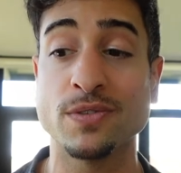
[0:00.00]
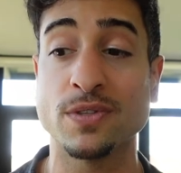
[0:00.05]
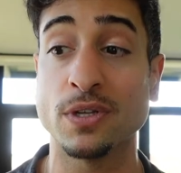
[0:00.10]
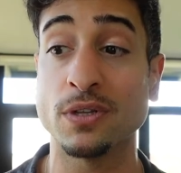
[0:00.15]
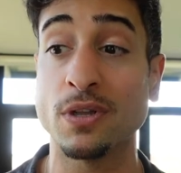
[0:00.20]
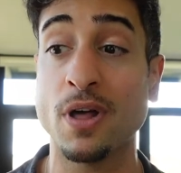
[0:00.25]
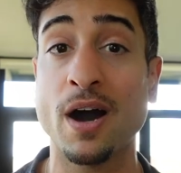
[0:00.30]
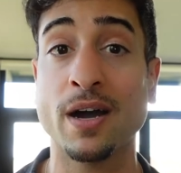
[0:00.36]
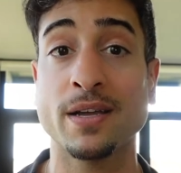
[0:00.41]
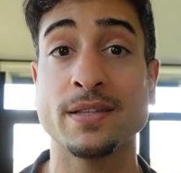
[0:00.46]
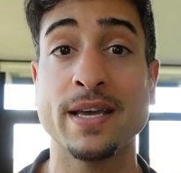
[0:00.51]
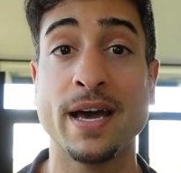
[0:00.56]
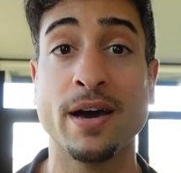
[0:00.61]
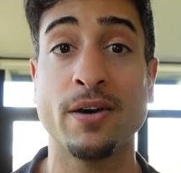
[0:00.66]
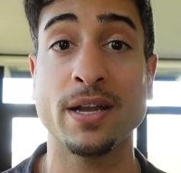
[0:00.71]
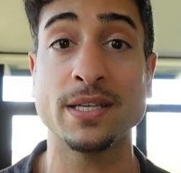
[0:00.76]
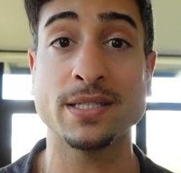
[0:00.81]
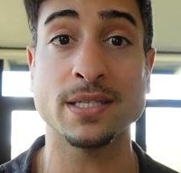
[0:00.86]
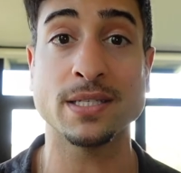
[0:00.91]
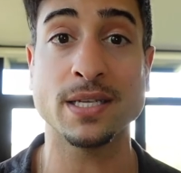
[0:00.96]
the
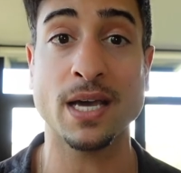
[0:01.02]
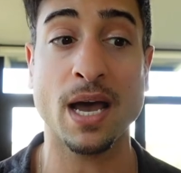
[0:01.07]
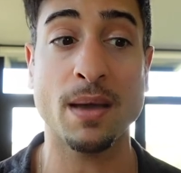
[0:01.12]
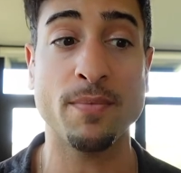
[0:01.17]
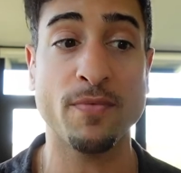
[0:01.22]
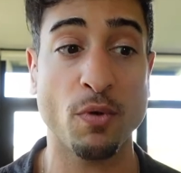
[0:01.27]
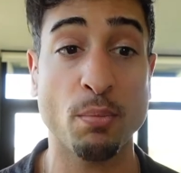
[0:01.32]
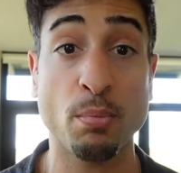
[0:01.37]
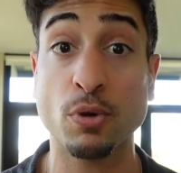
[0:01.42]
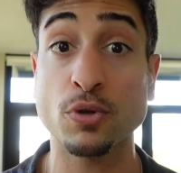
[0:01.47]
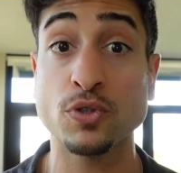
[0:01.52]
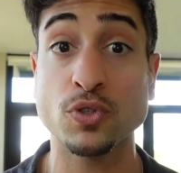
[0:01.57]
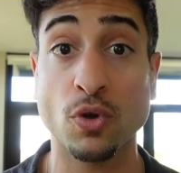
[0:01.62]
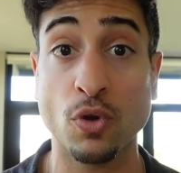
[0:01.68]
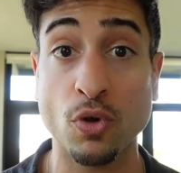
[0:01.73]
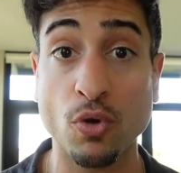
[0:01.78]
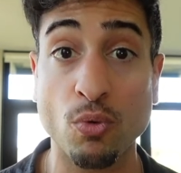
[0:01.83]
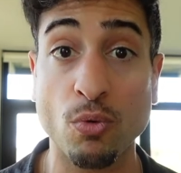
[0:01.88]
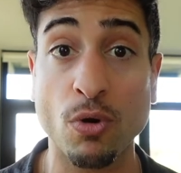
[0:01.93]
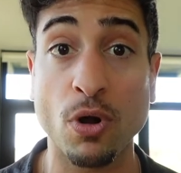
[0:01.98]
lockdown as a time for
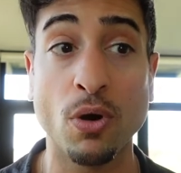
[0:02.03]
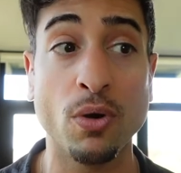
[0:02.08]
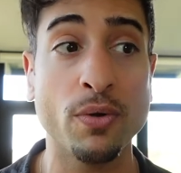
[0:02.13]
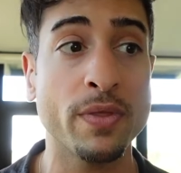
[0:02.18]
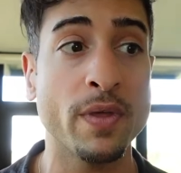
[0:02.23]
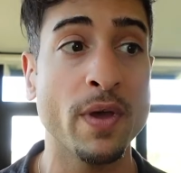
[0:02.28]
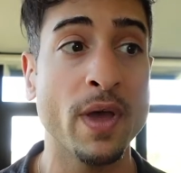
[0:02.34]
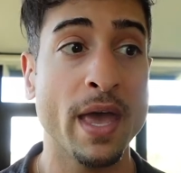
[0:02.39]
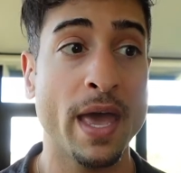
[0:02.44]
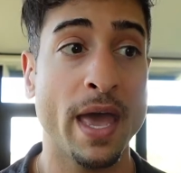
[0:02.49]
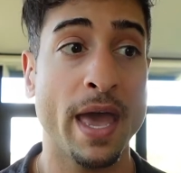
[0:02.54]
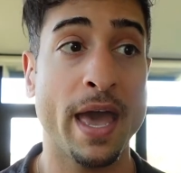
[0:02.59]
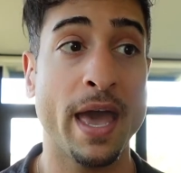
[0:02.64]
personal growth